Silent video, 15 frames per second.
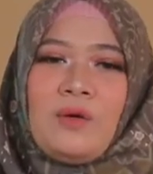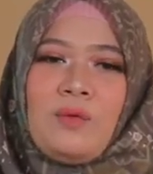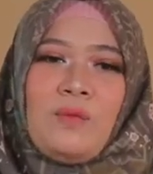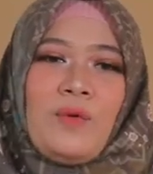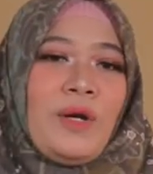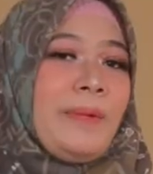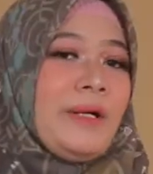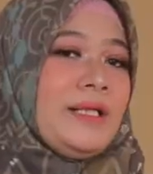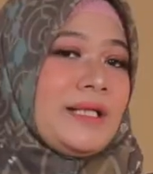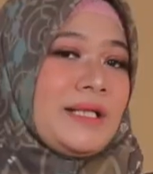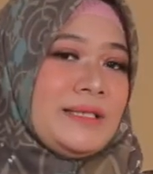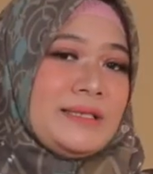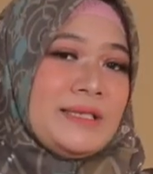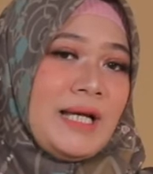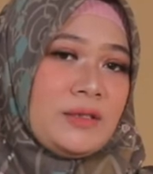What about
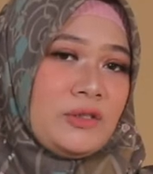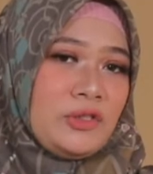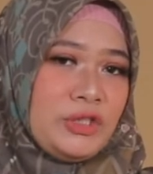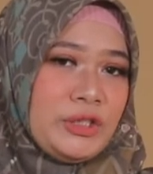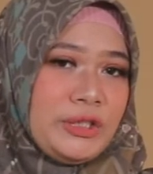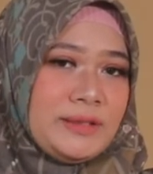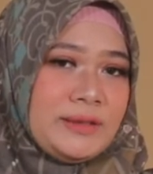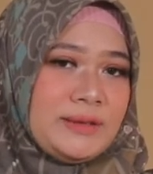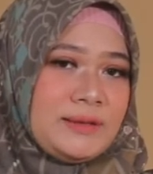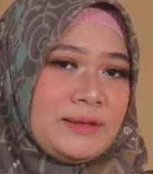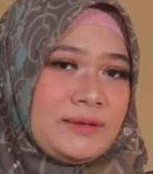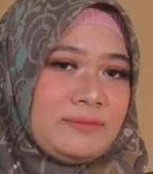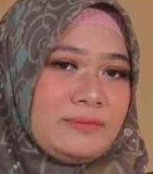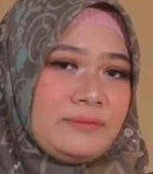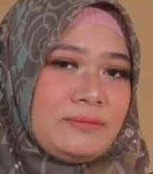the
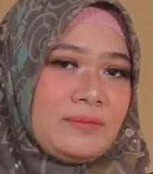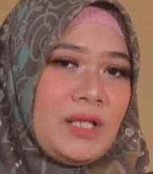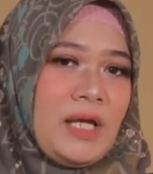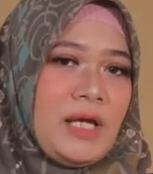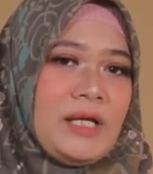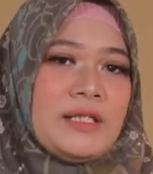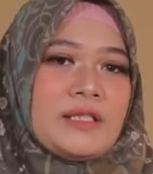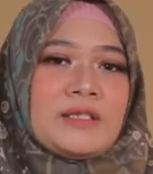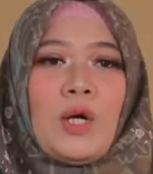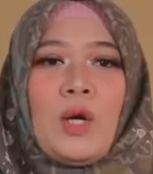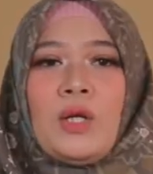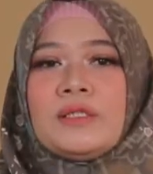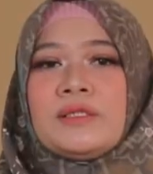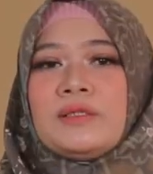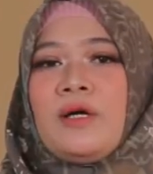conjunctions? It is
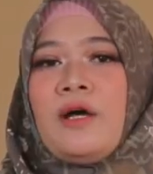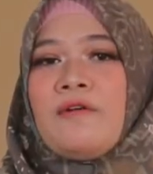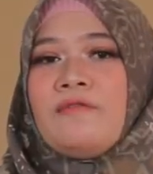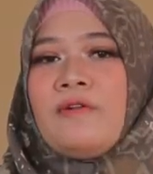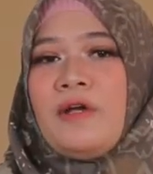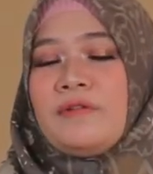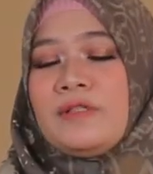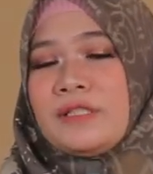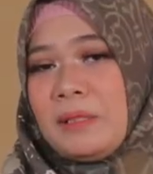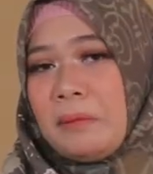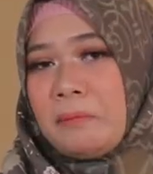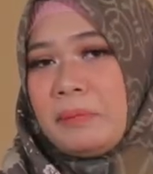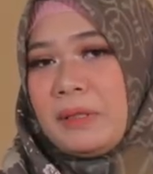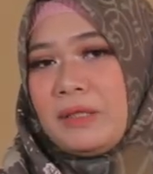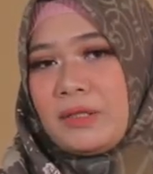also a very
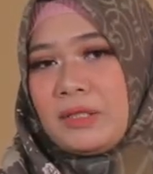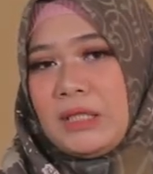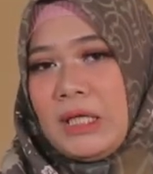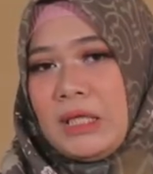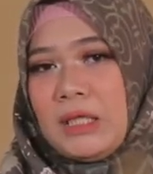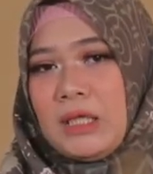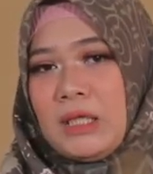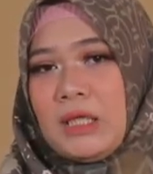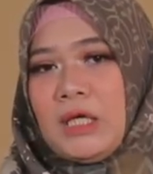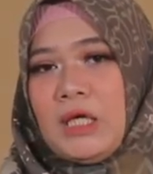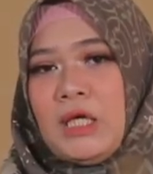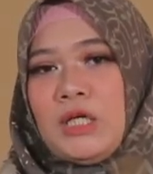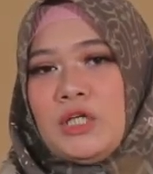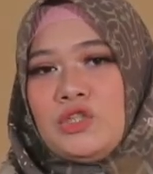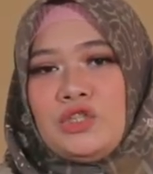simple thing.
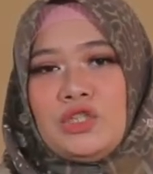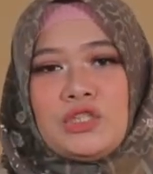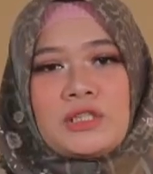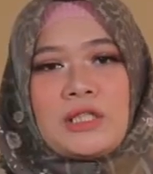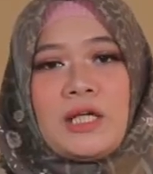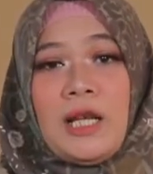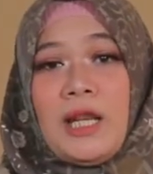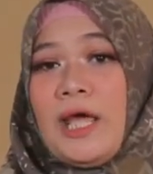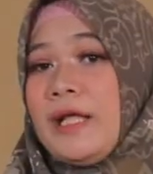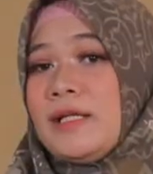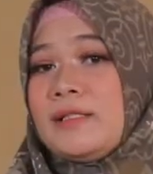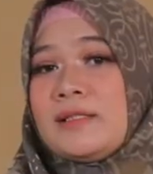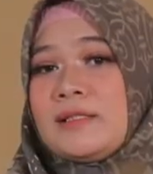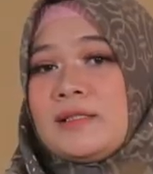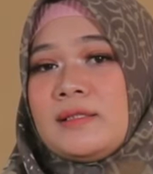Just
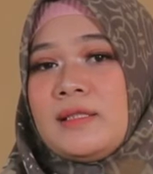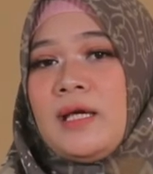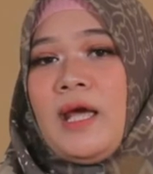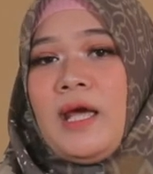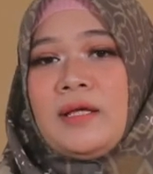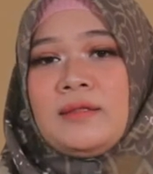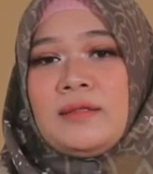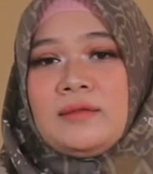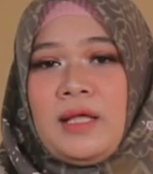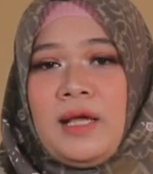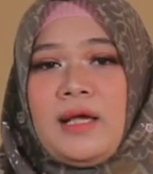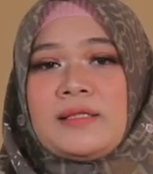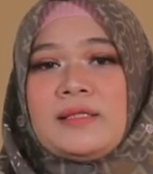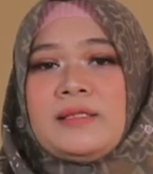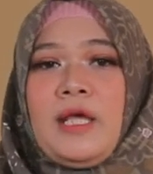glance at the
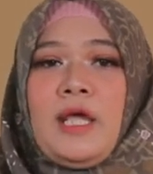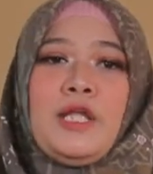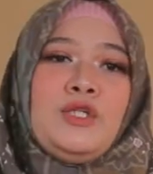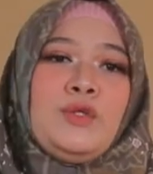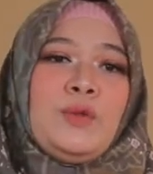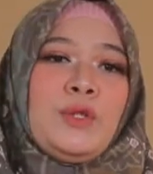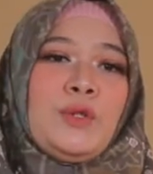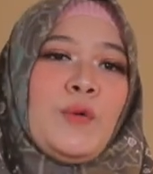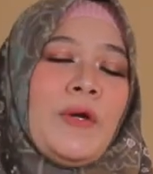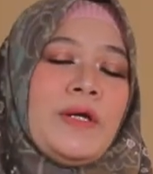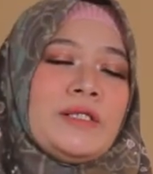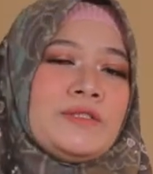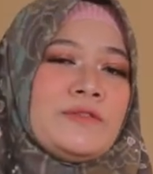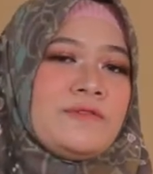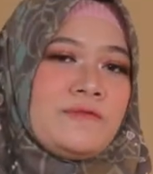text and you're going
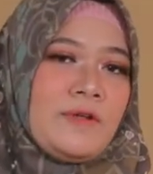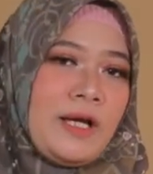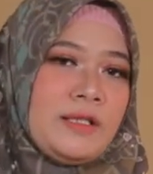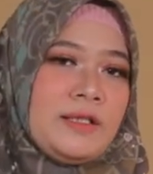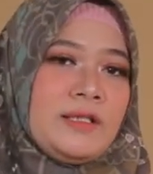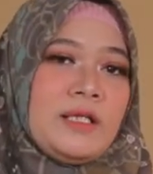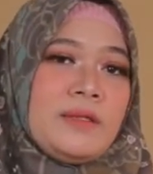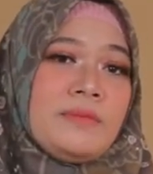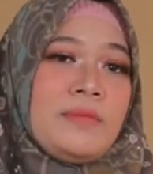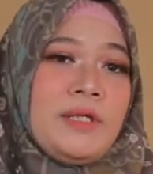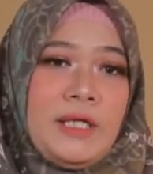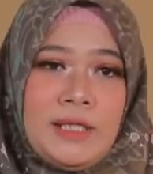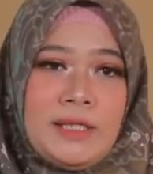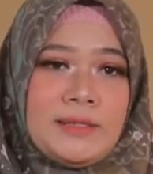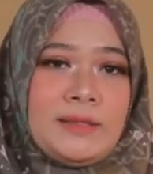to find them
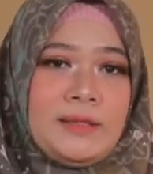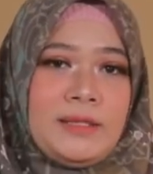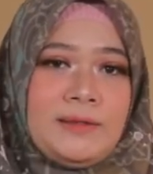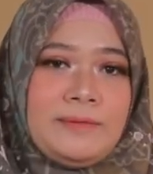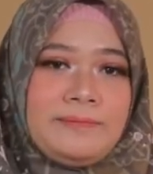easily.